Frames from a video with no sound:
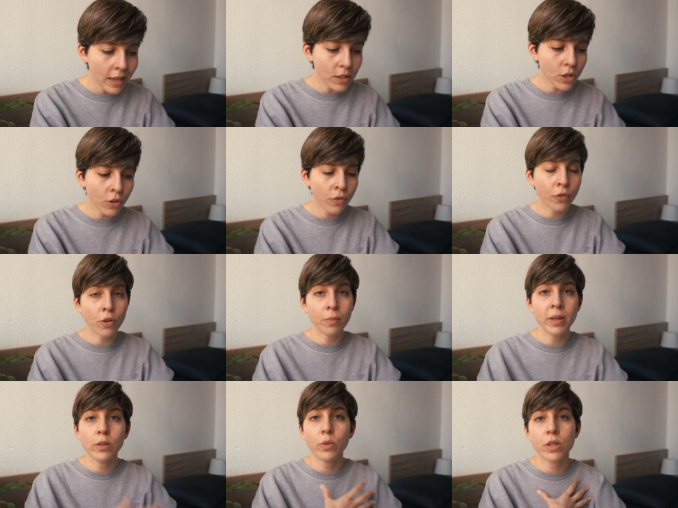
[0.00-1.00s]
And so for
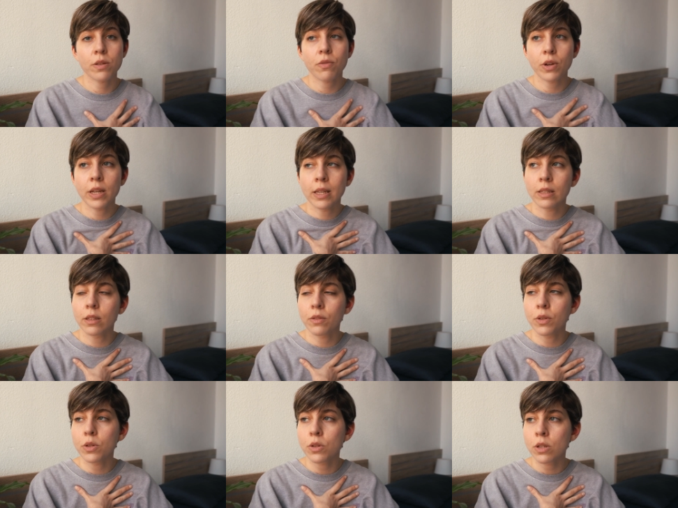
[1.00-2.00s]
me it was 3
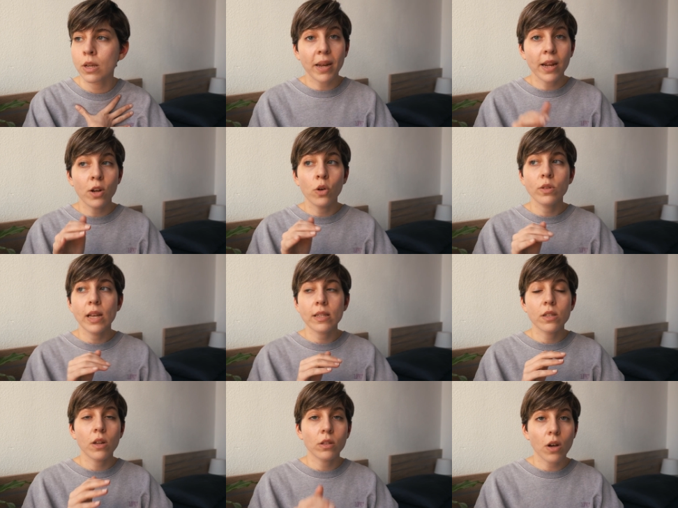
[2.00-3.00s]
interviews, but I know
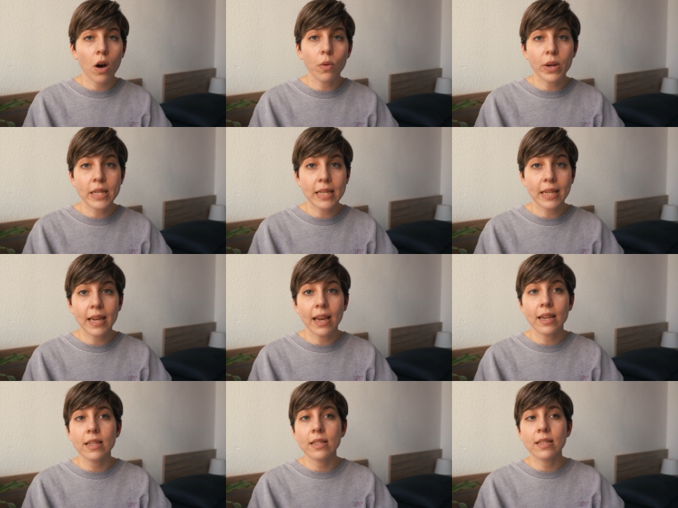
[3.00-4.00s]
that's not always the
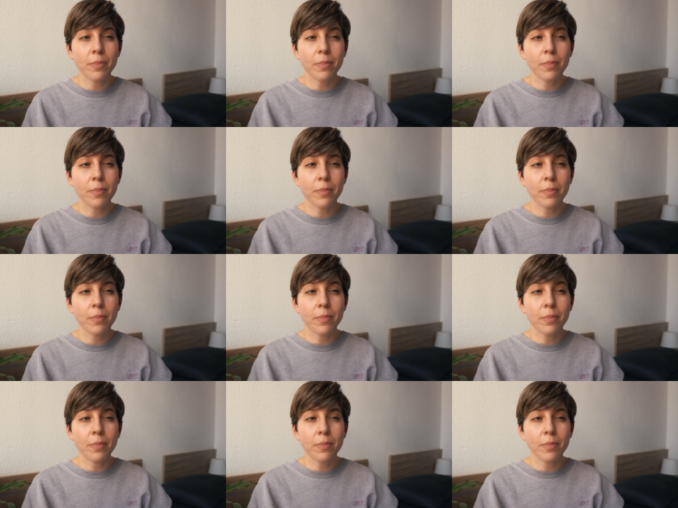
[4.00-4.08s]
case.